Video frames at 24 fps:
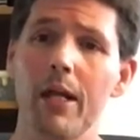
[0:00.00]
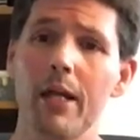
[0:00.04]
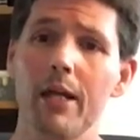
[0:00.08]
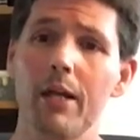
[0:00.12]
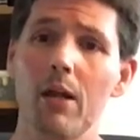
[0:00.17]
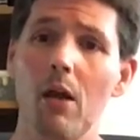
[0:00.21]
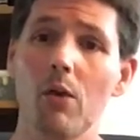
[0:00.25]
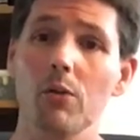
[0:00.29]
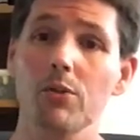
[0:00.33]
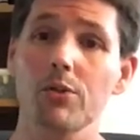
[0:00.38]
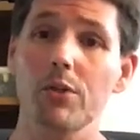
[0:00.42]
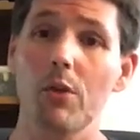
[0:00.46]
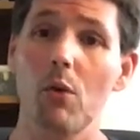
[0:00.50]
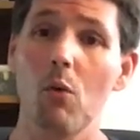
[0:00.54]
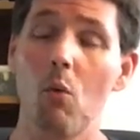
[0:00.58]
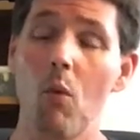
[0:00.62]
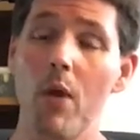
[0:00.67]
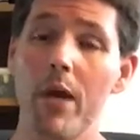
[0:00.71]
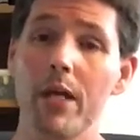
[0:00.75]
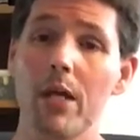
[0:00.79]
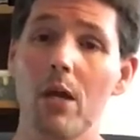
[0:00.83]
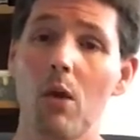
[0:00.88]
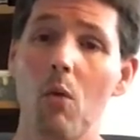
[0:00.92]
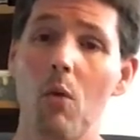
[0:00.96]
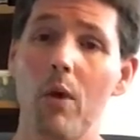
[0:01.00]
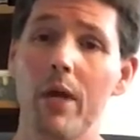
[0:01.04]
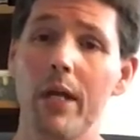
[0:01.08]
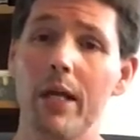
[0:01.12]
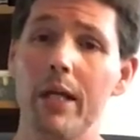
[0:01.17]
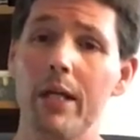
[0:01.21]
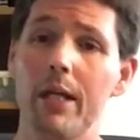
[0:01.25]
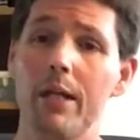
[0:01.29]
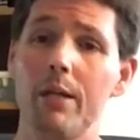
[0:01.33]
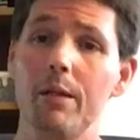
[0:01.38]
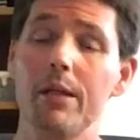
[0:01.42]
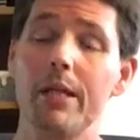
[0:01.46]
and also winnowing it
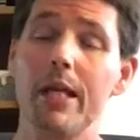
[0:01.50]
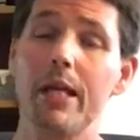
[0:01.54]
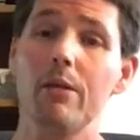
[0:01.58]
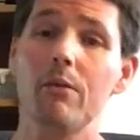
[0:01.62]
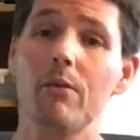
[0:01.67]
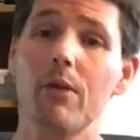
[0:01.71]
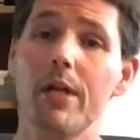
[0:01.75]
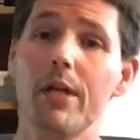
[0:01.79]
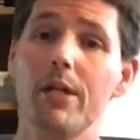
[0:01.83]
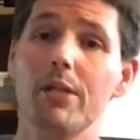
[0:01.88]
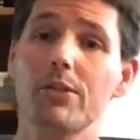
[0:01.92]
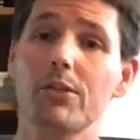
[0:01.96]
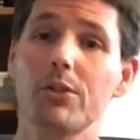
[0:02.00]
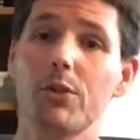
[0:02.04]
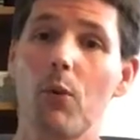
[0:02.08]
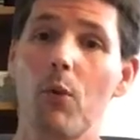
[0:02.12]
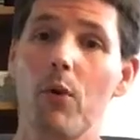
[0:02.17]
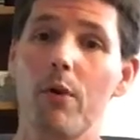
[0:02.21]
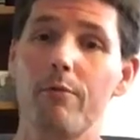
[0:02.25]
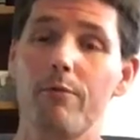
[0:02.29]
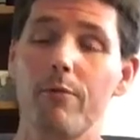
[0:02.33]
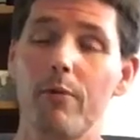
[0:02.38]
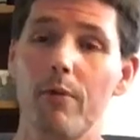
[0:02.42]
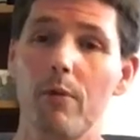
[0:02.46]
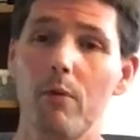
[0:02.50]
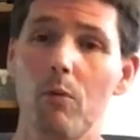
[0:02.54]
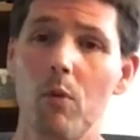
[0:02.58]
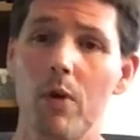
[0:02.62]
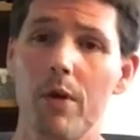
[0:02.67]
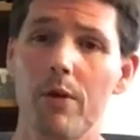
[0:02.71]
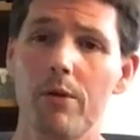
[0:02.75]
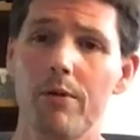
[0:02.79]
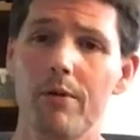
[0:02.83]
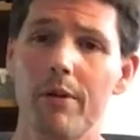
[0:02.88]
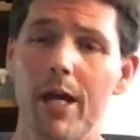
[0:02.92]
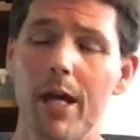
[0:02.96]
and getting ready to store it for the
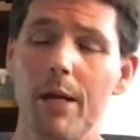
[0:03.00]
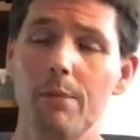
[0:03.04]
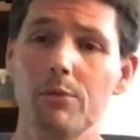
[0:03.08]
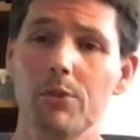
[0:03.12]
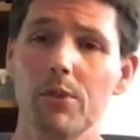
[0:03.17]
wintertime.